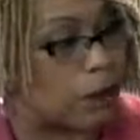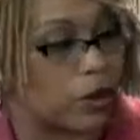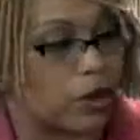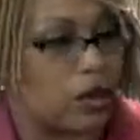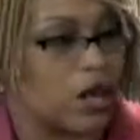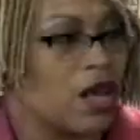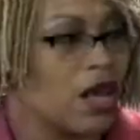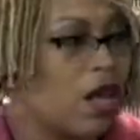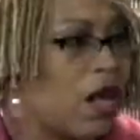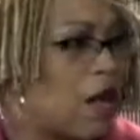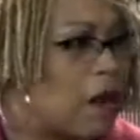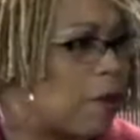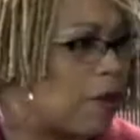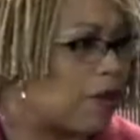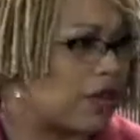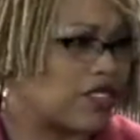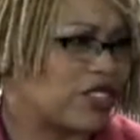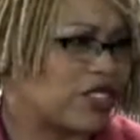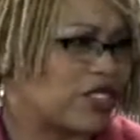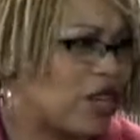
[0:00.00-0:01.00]
No, because you know
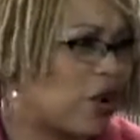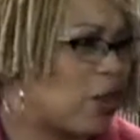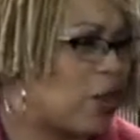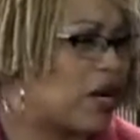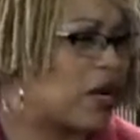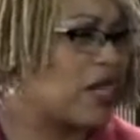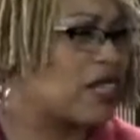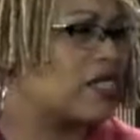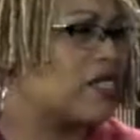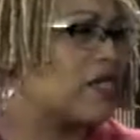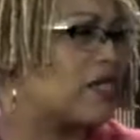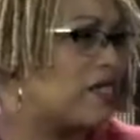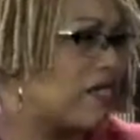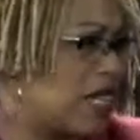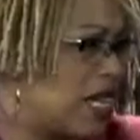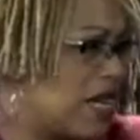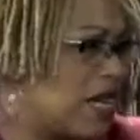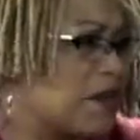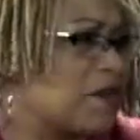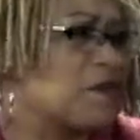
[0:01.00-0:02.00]
what? I'm still learning.
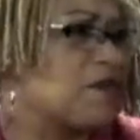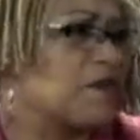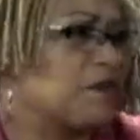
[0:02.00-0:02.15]
Yeah.